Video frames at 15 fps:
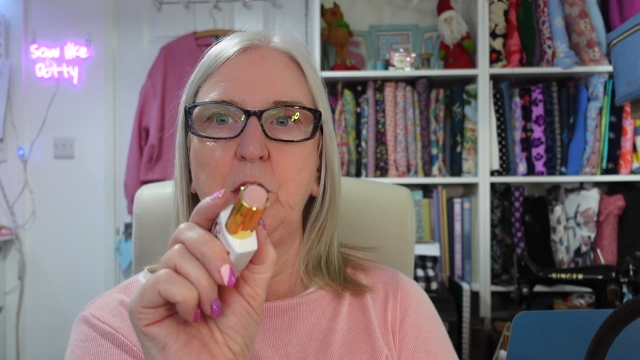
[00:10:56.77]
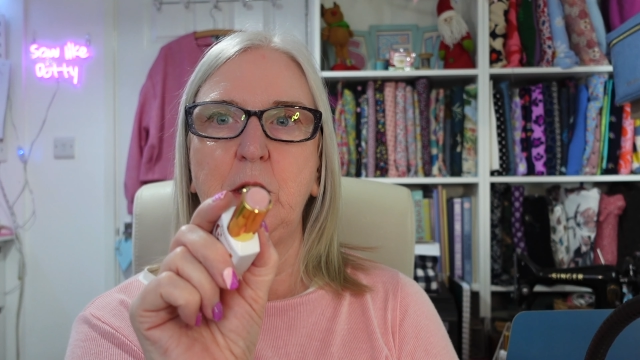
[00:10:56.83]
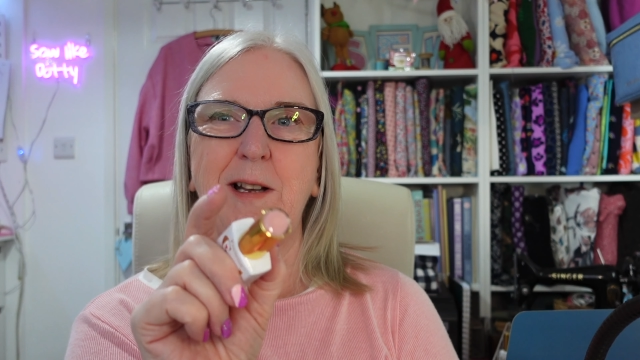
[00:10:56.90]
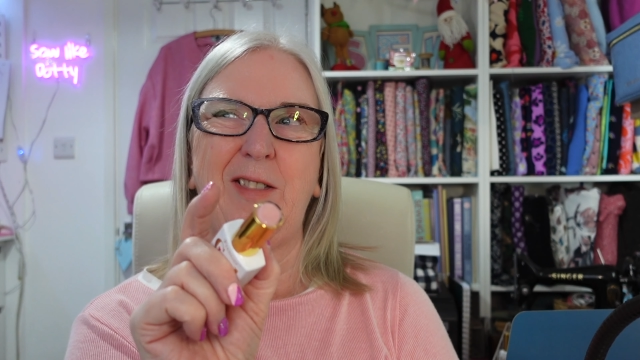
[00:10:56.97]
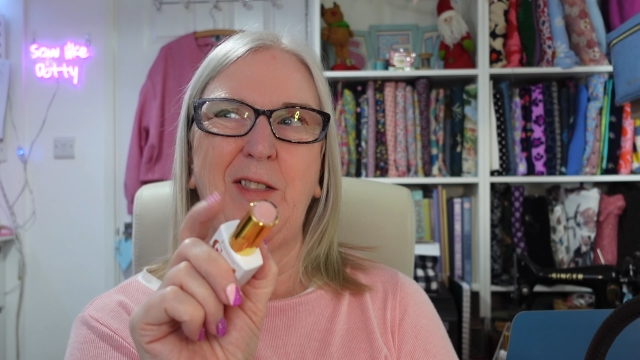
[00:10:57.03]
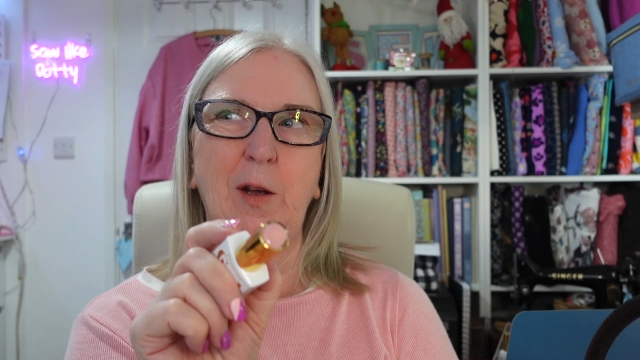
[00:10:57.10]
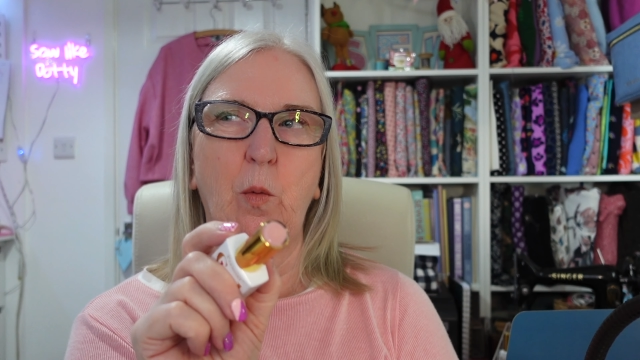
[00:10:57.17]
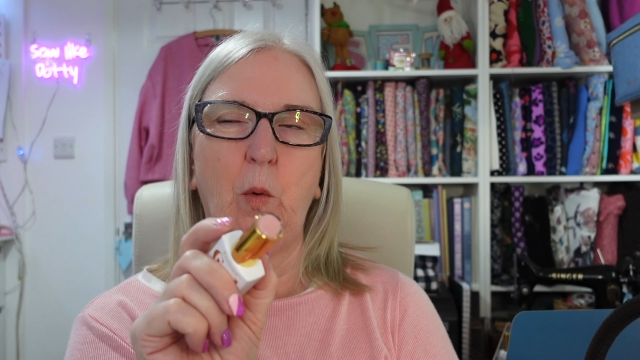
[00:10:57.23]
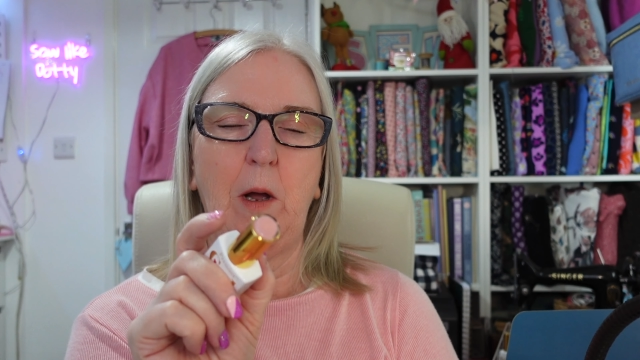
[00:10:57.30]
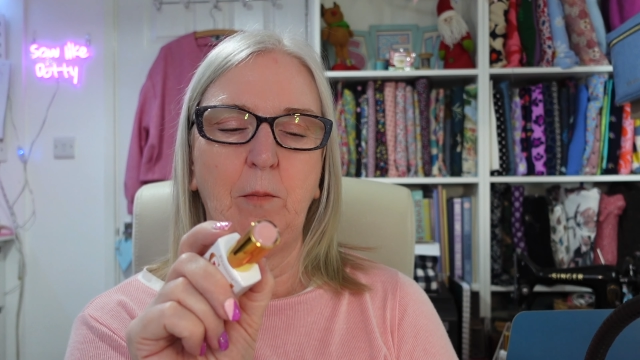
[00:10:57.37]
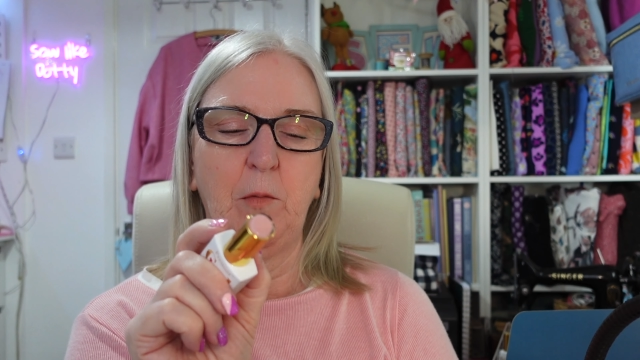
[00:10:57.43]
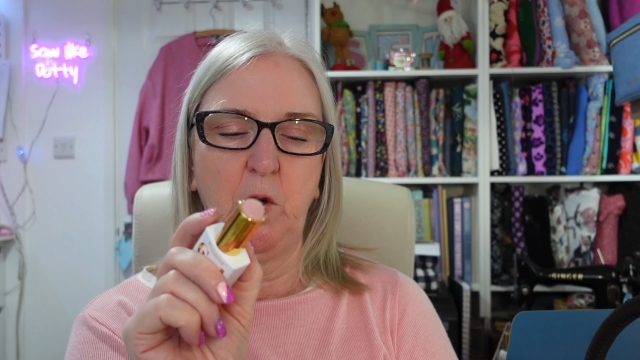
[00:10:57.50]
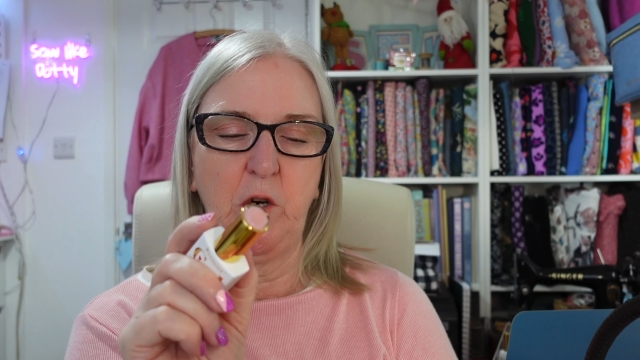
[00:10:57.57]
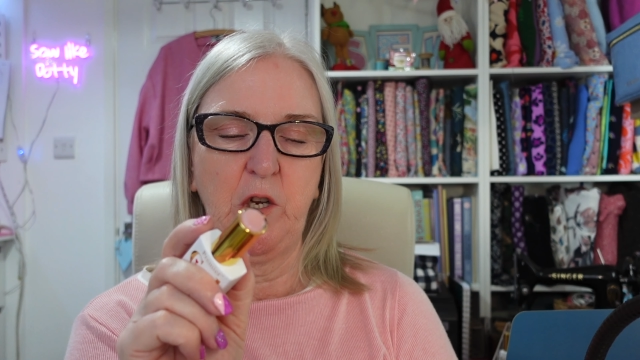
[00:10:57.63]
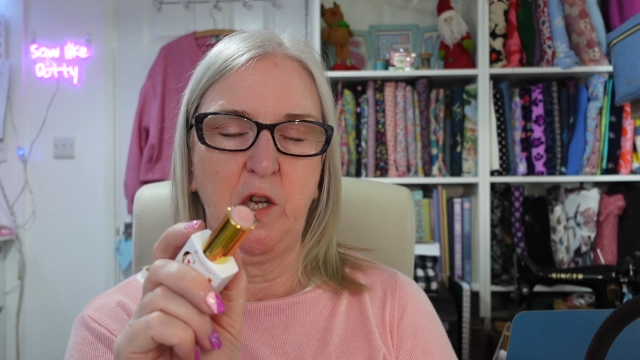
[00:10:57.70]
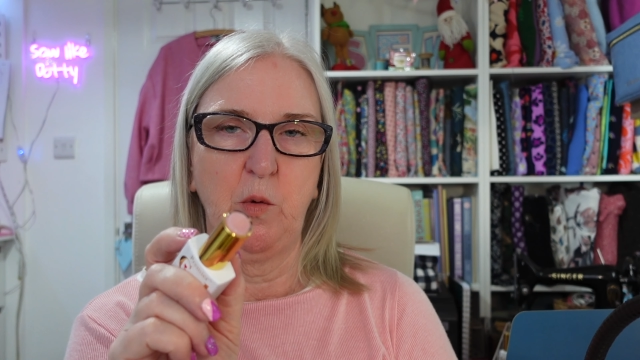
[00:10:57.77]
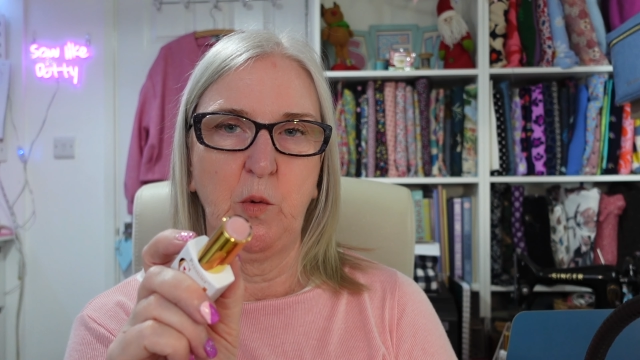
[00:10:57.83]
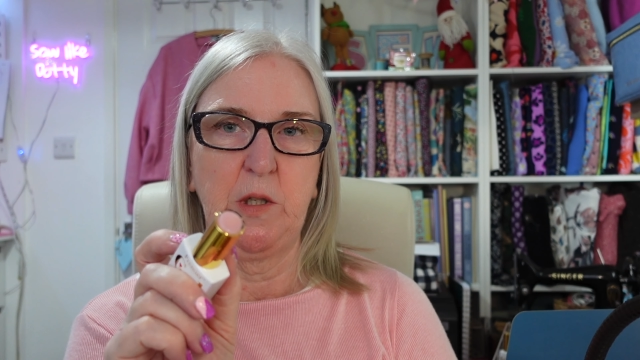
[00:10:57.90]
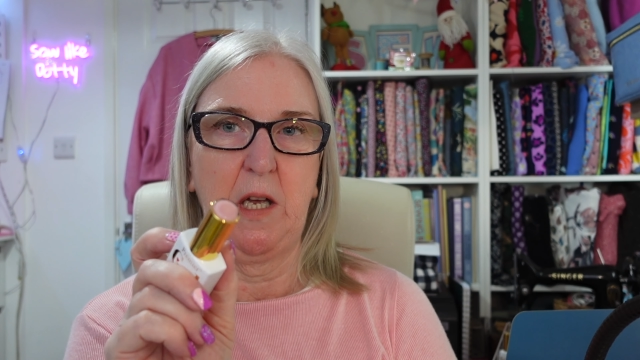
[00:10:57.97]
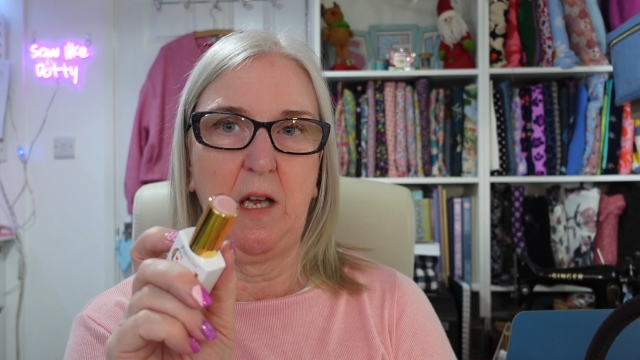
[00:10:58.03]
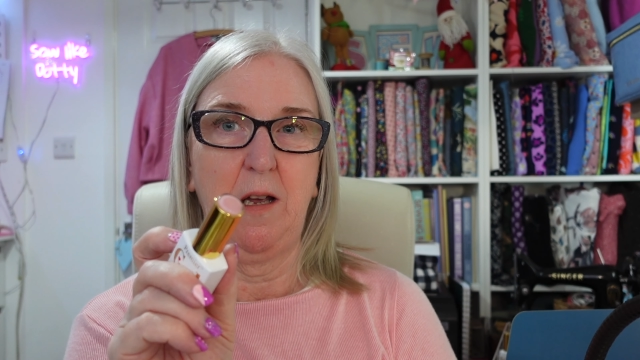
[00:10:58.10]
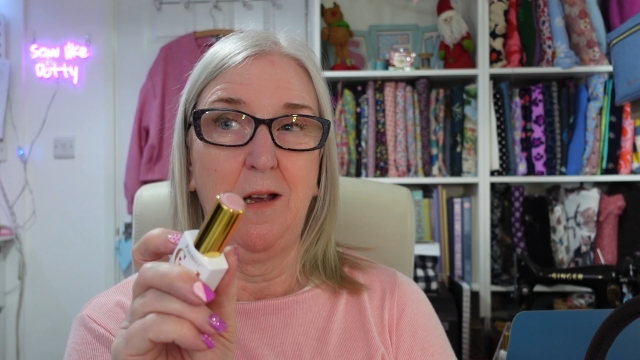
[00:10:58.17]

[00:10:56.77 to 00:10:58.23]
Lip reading: is I think why I'm going to use it,